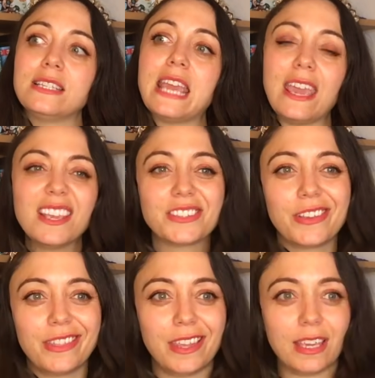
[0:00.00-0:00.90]
takes
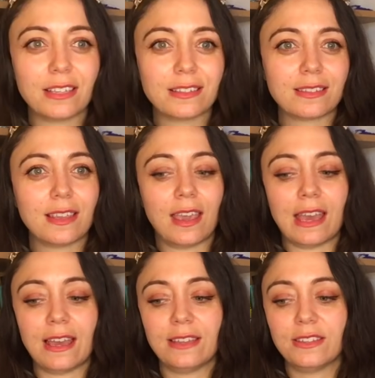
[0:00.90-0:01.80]
on things
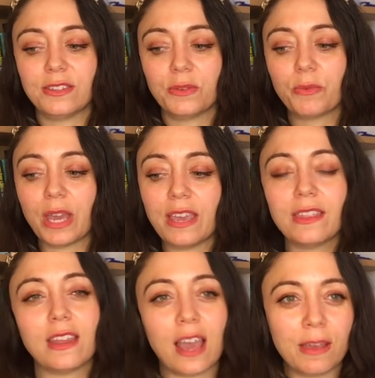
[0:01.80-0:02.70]
and the
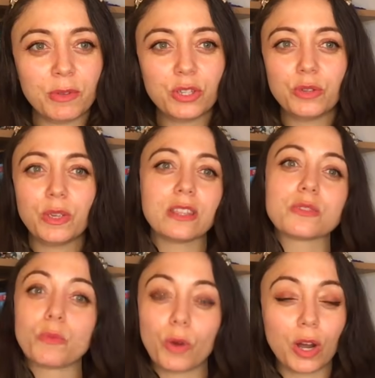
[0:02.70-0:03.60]
way that I've been doing
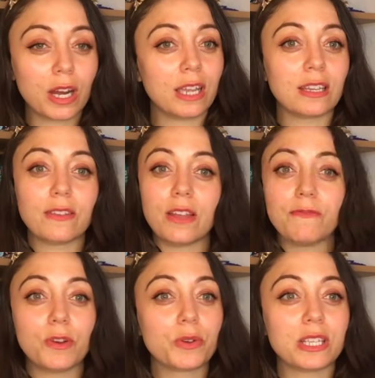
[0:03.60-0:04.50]
this work
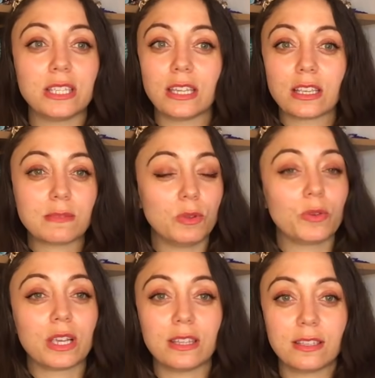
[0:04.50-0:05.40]
and focusing and
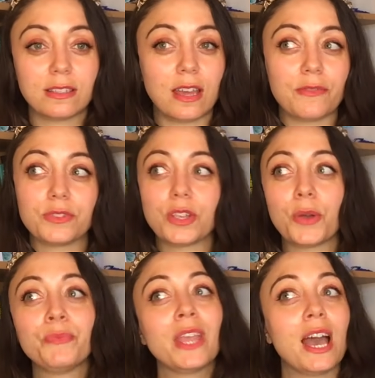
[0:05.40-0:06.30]
exploring this stuff.
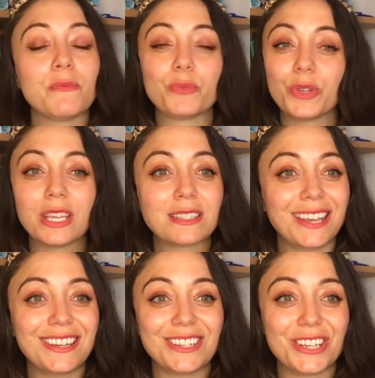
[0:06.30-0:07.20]
So I'm really
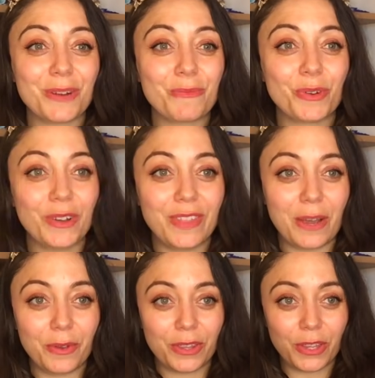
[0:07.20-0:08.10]
excited to share more of
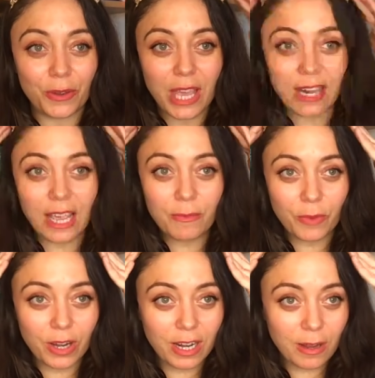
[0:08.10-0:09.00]
that with you. And I'm
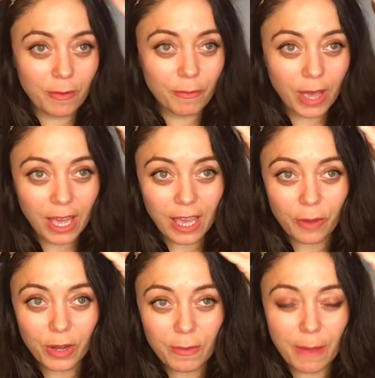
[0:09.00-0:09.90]
wearing
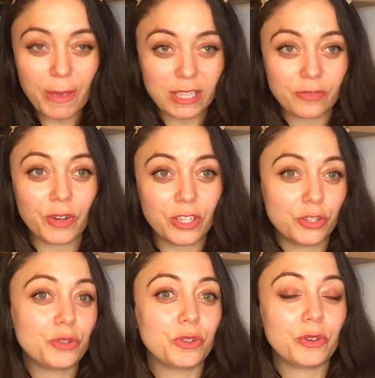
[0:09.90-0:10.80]
one of my best
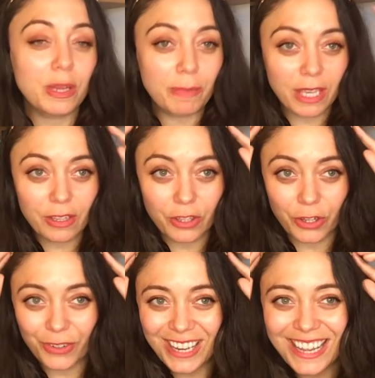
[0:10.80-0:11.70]
friend's jewelry,
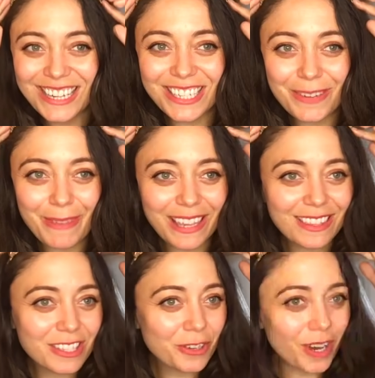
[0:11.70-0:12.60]
PinkLune. She
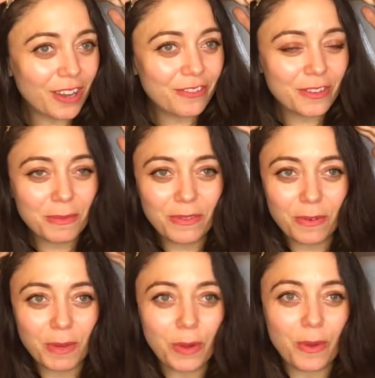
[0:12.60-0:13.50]
made this crown for me
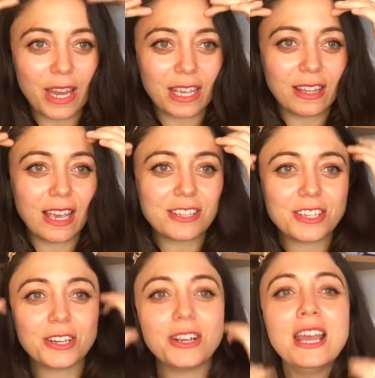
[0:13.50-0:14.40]
for my wedding
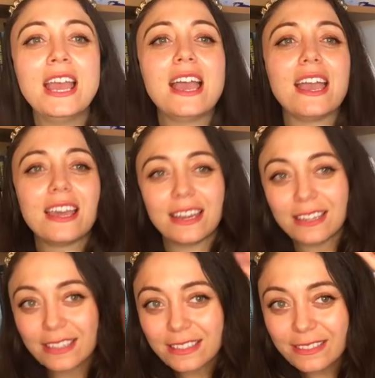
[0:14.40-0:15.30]
last year, and I
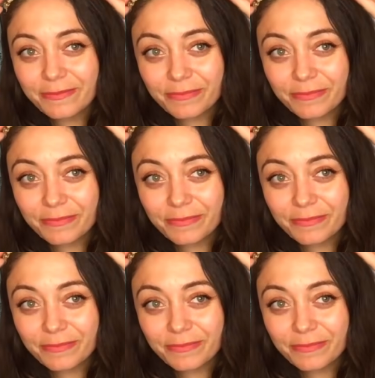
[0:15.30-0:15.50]
didn't,